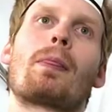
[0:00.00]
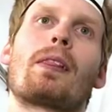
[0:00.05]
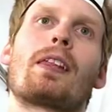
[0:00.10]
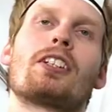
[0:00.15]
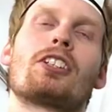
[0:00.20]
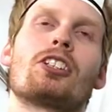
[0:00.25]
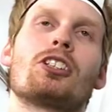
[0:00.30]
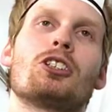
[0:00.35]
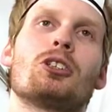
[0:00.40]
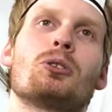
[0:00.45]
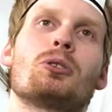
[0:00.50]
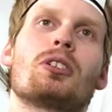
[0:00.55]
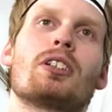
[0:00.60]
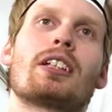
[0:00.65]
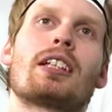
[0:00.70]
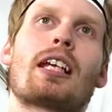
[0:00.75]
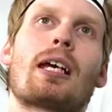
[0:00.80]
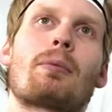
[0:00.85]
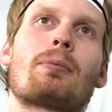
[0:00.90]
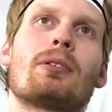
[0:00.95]
Is it usually
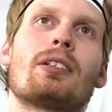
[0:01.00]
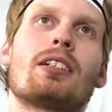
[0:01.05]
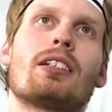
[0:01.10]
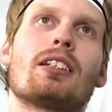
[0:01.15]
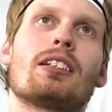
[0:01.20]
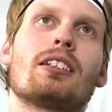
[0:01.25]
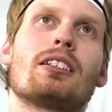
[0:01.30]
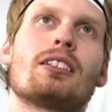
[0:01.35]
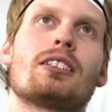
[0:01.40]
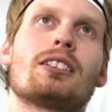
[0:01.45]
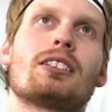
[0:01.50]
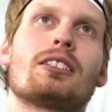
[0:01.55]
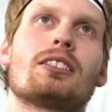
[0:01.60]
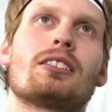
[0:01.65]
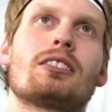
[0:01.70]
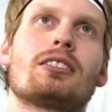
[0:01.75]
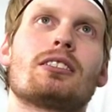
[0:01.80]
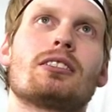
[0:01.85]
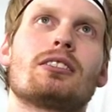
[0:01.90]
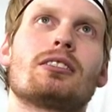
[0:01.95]
kept in
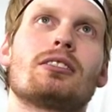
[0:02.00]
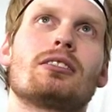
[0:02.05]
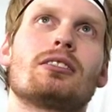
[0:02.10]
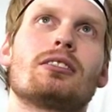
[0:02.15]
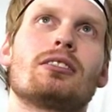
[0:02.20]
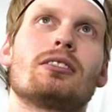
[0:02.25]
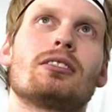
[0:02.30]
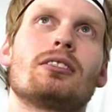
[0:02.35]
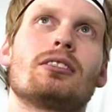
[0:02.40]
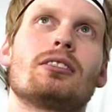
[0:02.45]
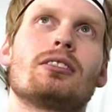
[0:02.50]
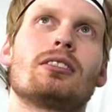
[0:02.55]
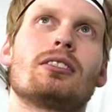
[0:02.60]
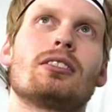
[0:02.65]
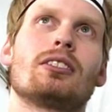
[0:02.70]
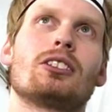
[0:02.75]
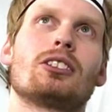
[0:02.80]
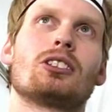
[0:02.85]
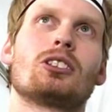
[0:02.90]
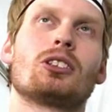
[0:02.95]
this
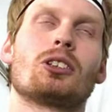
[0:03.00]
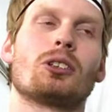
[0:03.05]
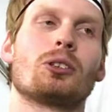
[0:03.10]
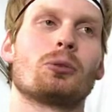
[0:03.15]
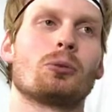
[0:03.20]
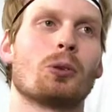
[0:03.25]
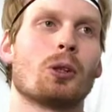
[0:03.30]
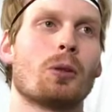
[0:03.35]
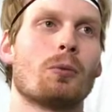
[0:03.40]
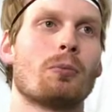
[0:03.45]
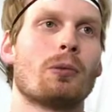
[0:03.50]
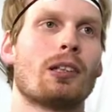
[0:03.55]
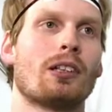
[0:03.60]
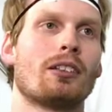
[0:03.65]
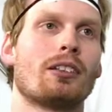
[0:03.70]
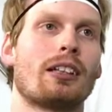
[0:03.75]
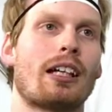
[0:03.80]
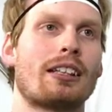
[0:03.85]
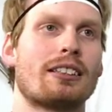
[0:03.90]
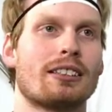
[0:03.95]
certain room,
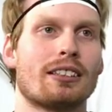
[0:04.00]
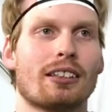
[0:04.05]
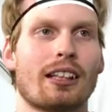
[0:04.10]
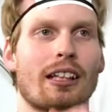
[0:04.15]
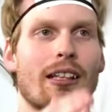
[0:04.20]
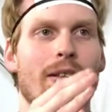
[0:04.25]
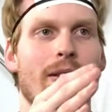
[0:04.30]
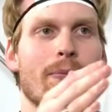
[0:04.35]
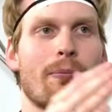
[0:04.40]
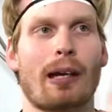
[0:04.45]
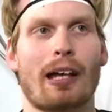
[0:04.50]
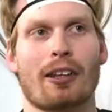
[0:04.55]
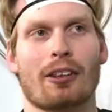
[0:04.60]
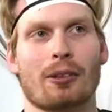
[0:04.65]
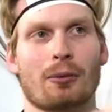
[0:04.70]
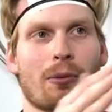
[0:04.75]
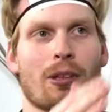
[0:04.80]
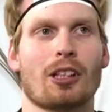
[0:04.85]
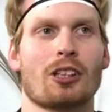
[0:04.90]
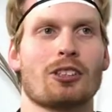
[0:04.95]
as in like
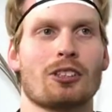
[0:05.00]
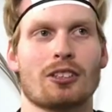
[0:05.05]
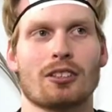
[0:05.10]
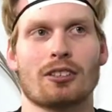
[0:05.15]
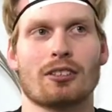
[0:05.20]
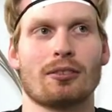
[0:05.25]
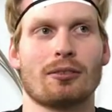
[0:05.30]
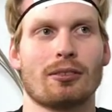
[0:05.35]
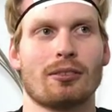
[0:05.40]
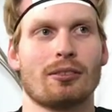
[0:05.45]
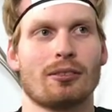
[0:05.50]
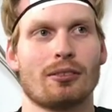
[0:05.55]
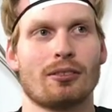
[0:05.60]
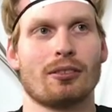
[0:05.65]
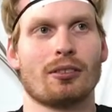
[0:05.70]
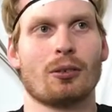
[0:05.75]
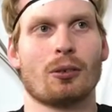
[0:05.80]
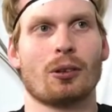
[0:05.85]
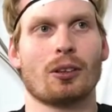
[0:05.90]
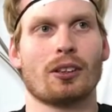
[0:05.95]
bathroom, kitchen,
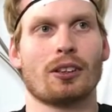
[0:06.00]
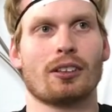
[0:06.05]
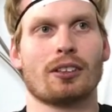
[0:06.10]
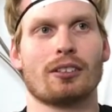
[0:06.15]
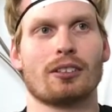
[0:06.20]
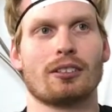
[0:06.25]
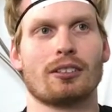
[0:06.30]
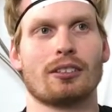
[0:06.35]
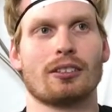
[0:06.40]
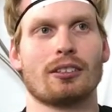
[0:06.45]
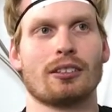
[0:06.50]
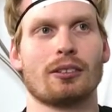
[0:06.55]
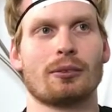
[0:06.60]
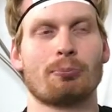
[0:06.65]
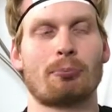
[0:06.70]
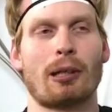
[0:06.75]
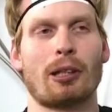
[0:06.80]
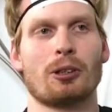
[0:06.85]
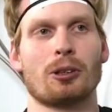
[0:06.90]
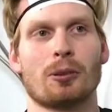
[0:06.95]
or
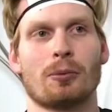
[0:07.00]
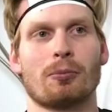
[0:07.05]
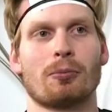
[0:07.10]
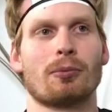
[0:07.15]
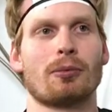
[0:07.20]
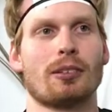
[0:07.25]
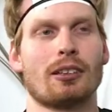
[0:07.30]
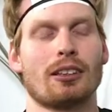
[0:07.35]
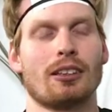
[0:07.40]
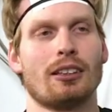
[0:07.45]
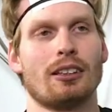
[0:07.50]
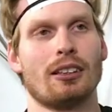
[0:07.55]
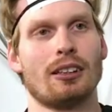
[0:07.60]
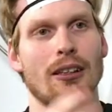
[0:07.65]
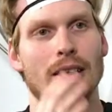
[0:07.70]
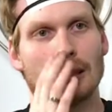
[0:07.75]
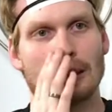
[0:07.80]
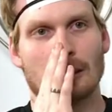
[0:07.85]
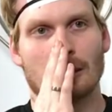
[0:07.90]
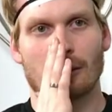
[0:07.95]
bedroom?
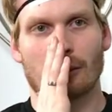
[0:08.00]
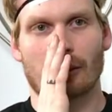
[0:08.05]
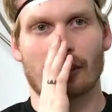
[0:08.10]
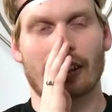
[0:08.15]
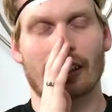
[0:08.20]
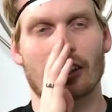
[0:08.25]
Uh,